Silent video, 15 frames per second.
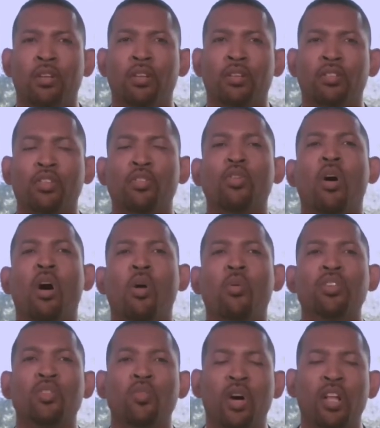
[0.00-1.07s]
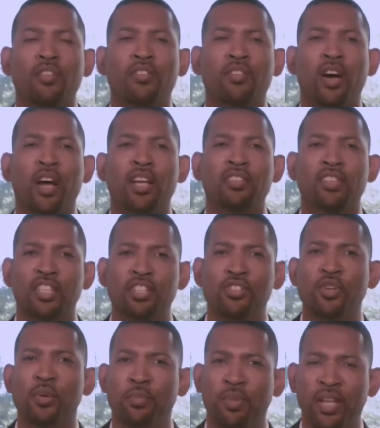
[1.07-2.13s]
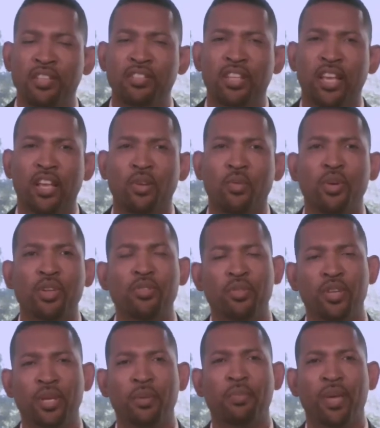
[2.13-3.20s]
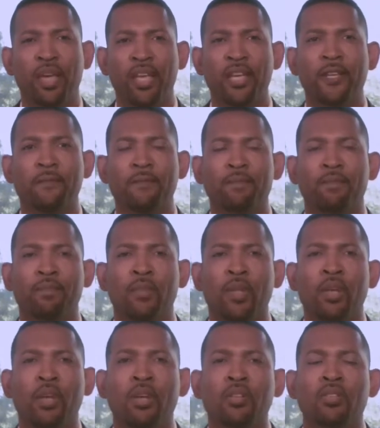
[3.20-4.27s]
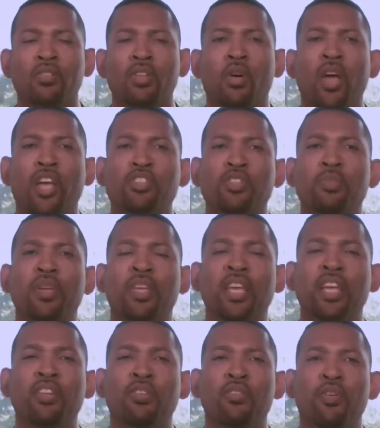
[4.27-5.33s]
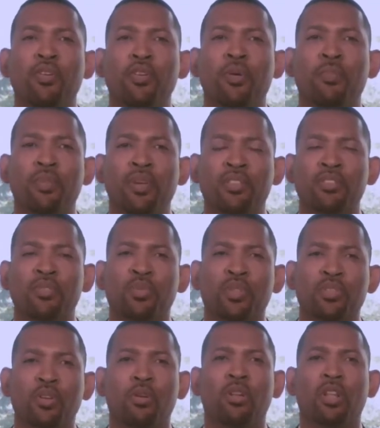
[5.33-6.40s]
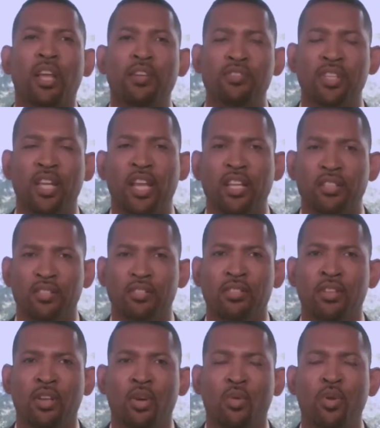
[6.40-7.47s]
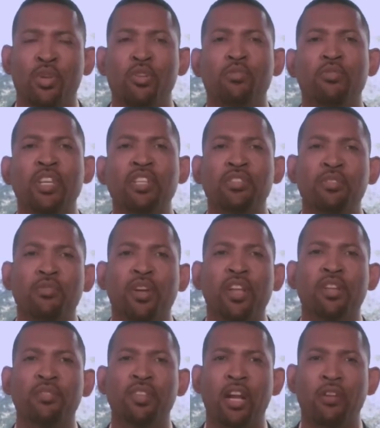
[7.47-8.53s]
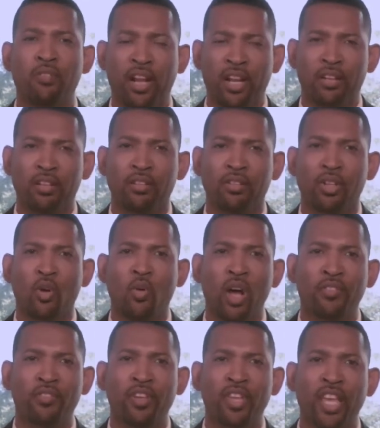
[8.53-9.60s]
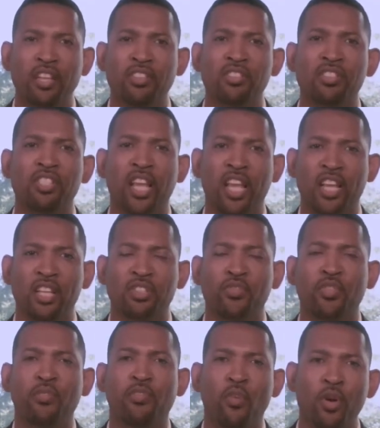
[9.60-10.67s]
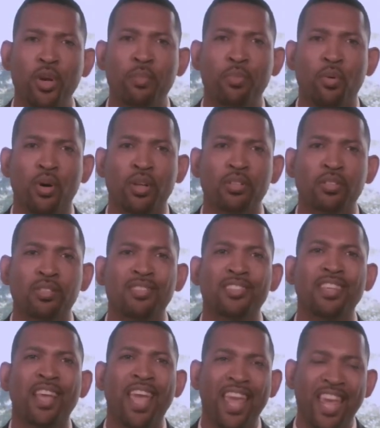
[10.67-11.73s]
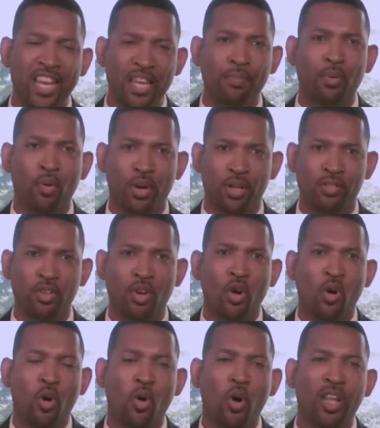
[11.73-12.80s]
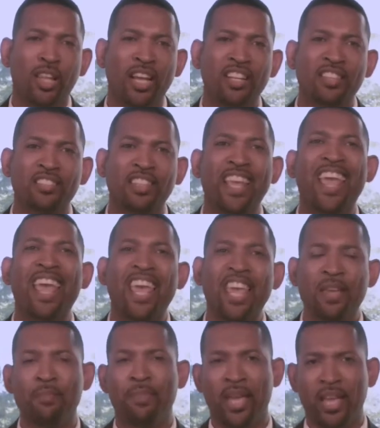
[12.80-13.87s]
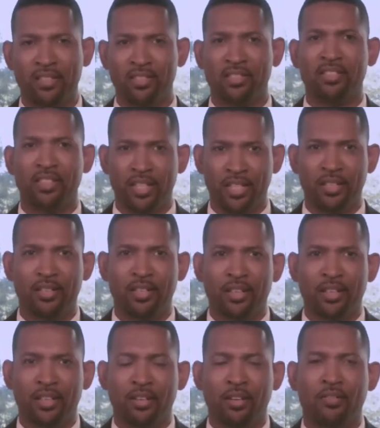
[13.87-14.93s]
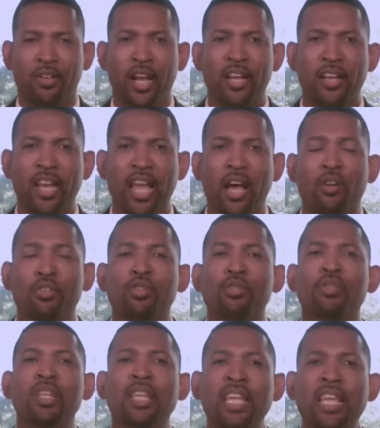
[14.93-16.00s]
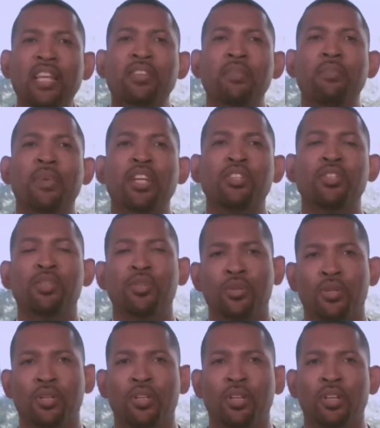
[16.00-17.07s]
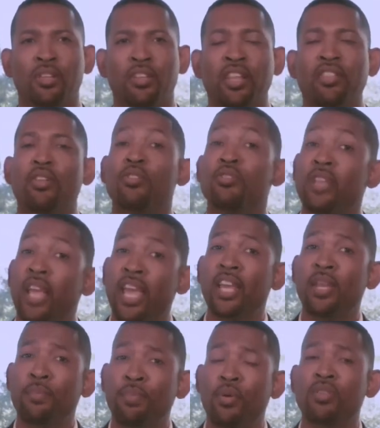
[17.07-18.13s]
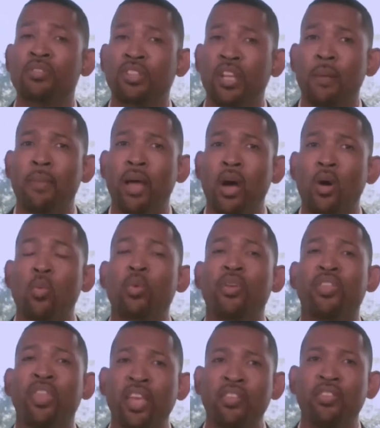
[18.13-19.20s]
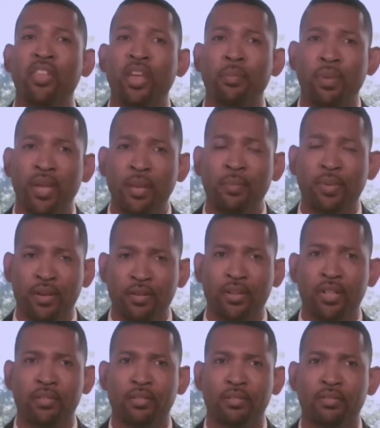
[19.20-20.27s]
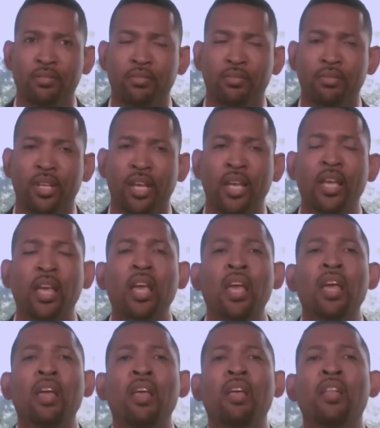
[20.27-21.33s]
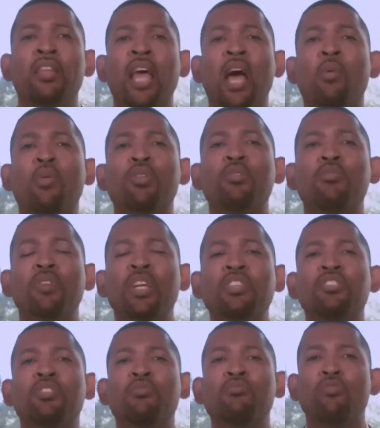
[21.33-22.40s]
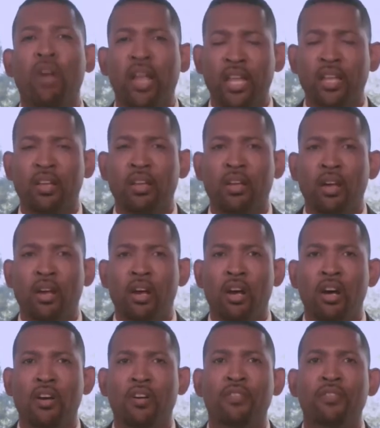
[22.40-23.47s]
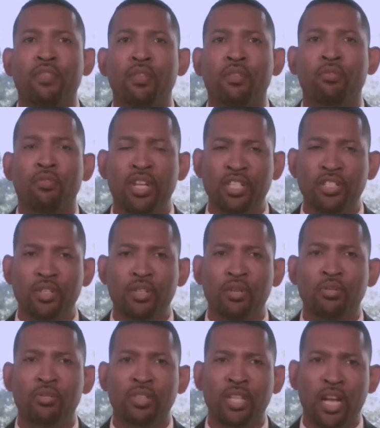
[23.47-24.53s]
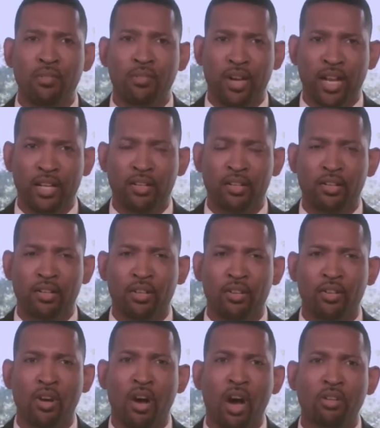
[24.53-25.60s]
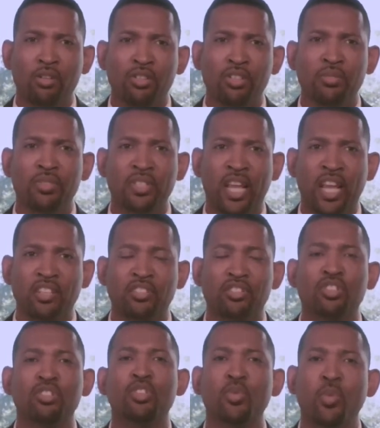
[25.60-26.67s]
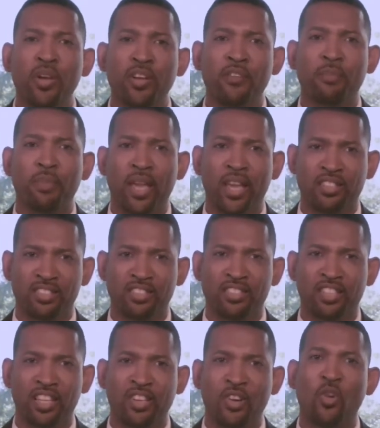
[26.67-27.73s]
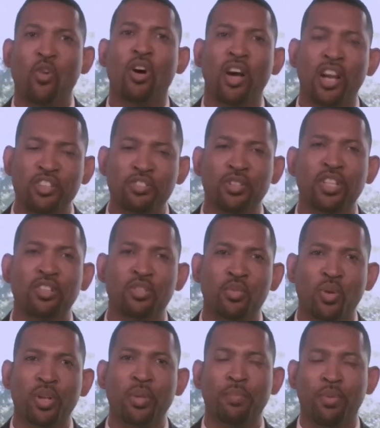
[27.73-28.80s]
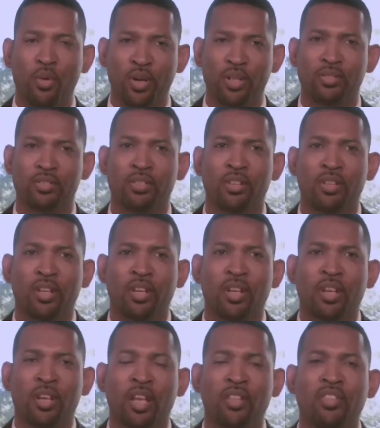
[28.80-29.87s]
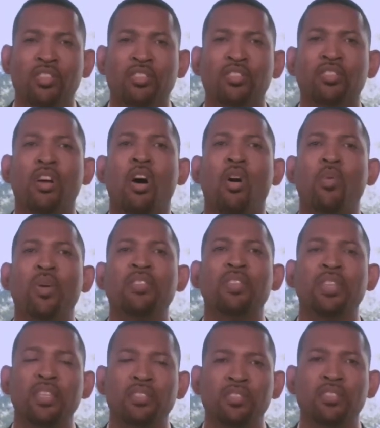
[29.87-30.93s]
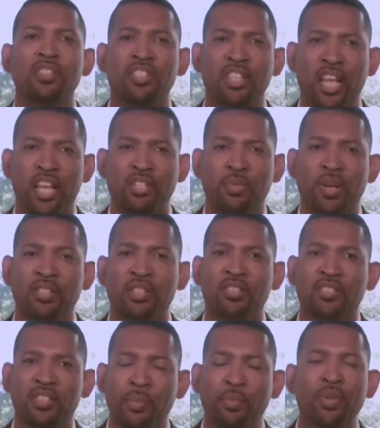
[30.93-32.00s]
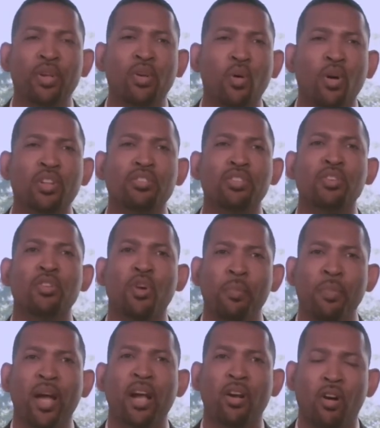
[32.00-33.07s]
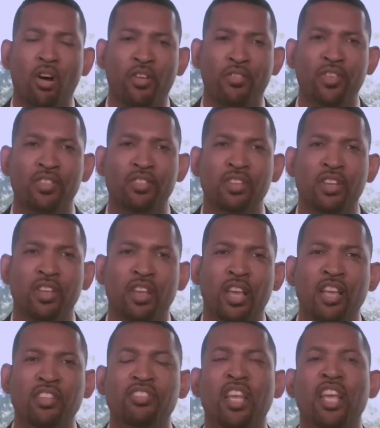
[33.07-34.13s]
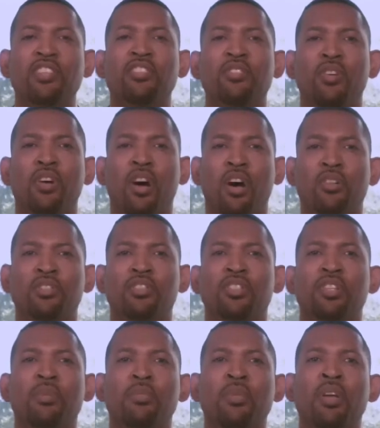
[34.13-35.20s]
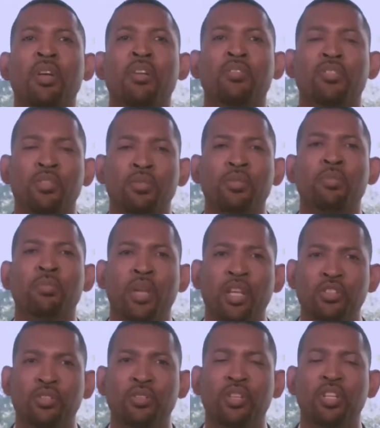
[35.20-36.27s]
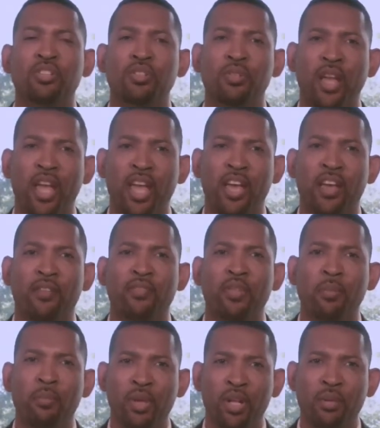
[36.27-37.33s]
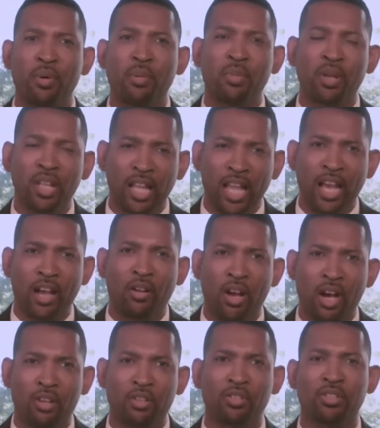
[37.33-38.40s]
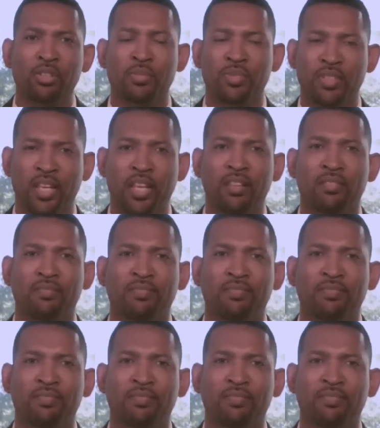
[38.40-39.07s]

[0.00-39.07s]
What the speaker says: So you always qualify to get your paycheck when you get paid. So as you begin to grow your business with Total Life Changes, when you reach the rank of director, the qualification changed from 40 points to 80 points, or I like to say 8 bags of tea. All right, now you need to make sure that those 80 points come out within that pay period, okay? Now, when you reach the rank of regional director, your authorship changes to 12 bags of tea or 120 points. And this is always easy to change by just simply going into your back office and changing your authorship to make sure that you have the minimum allowed authorship set.